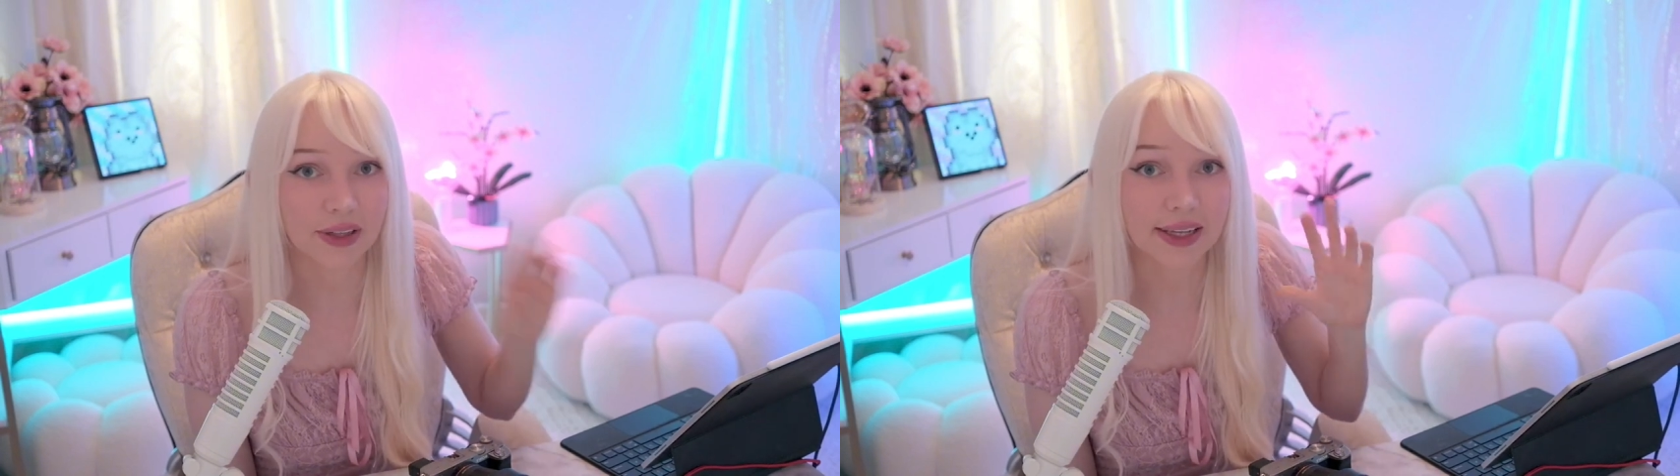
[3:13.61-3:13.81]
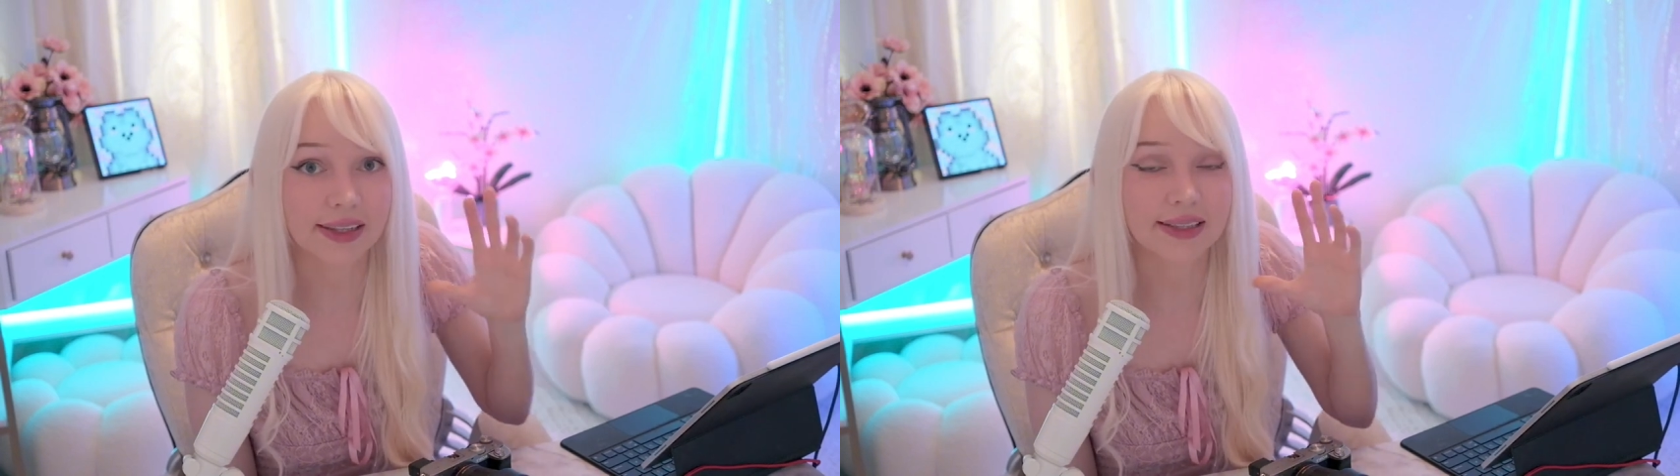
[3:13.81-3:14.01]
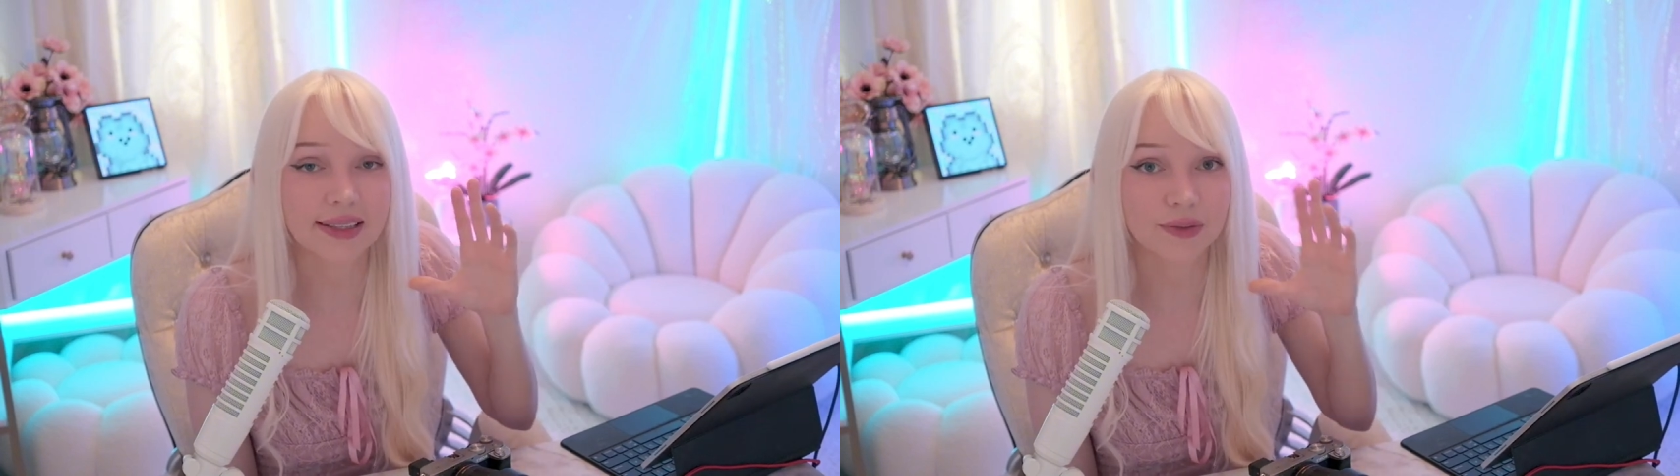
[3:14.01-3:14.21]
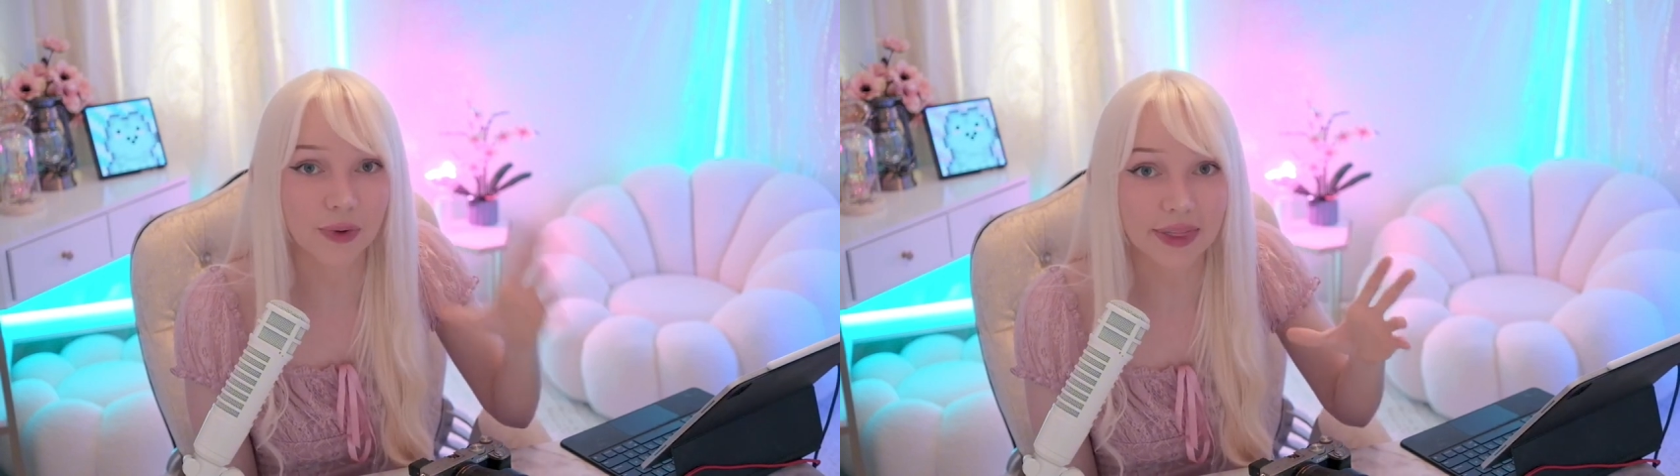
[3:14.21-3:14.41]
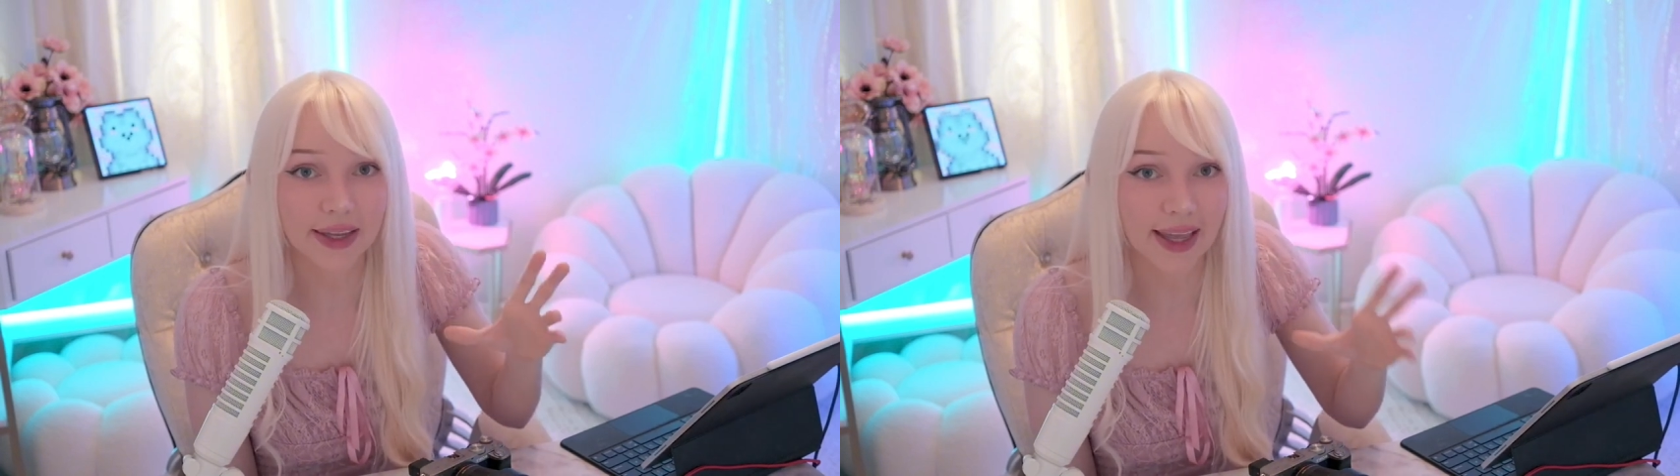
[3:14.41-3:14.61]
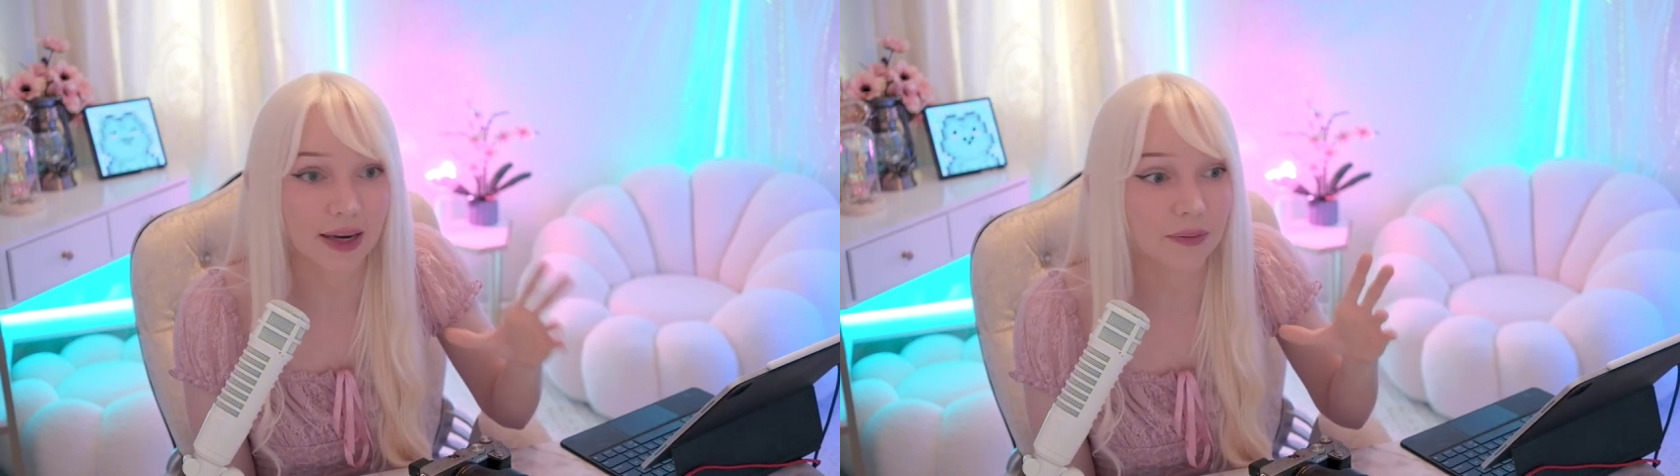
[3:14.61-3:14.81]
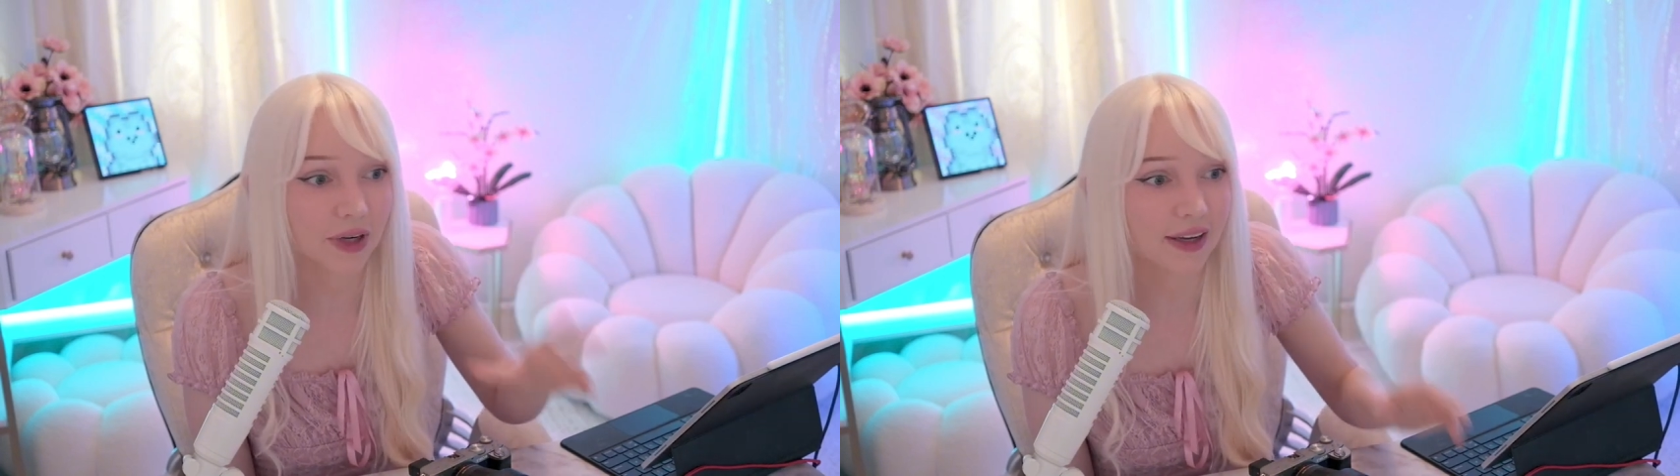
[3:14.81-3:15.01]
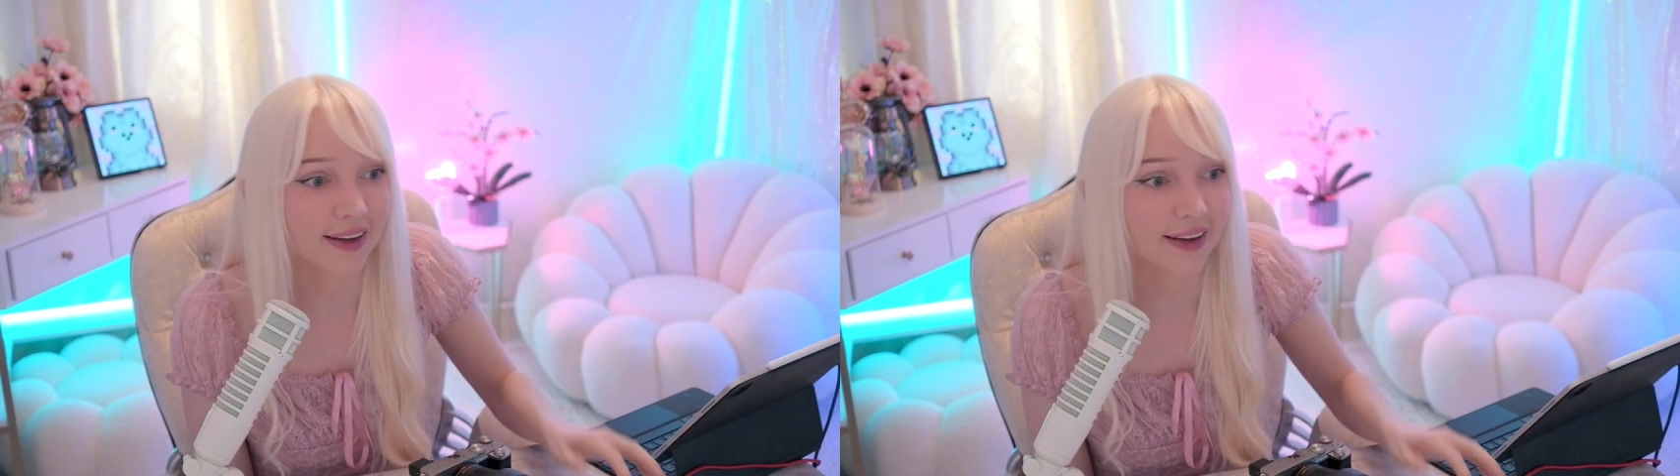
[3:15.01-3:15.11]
Like this is what the camera,